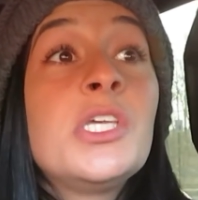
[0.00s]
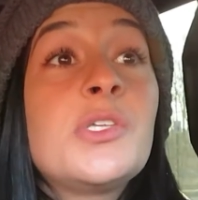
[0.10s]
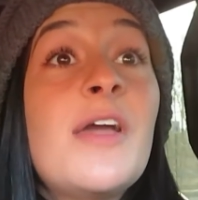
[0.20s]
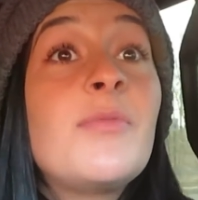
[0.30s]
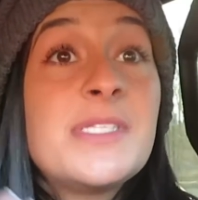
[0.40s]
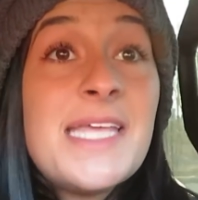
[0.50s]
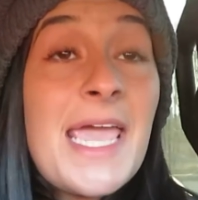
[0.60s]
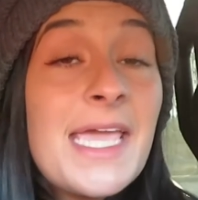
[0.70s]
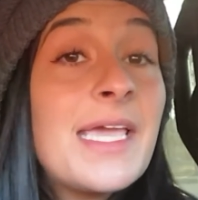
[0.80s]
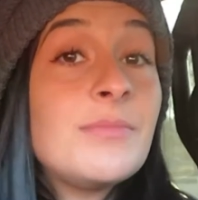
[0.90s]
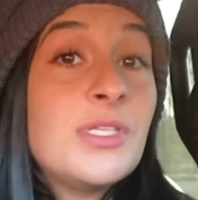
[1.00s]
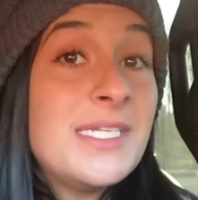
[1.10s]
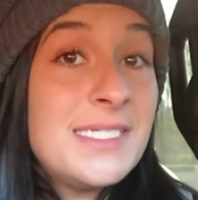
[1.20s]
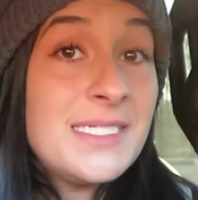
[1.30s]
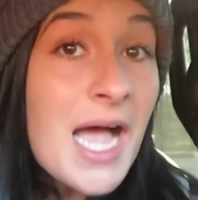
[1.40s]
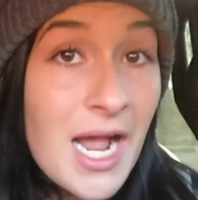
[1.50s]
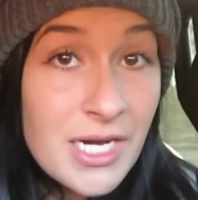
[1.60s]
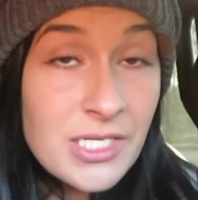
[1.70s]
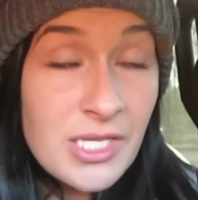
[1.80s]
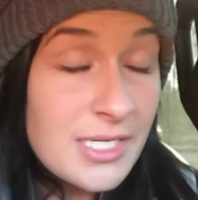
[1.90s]
So I was taking him to the
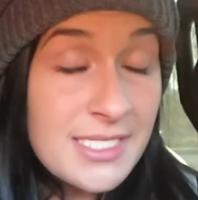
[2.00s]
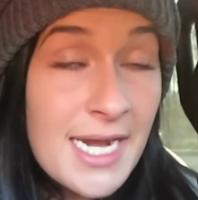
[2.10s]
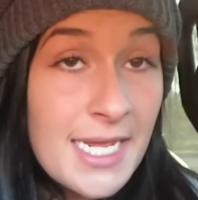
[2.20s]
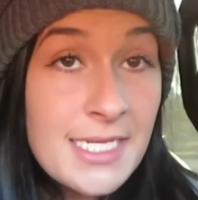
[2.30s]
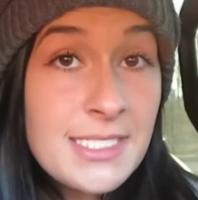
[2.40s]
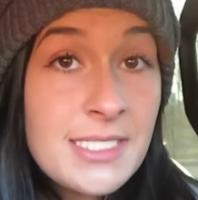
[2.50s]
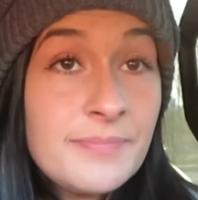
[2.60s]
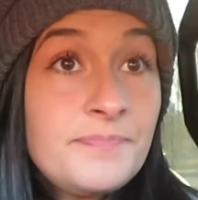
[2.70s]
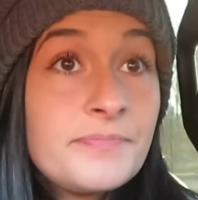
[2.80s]
dentist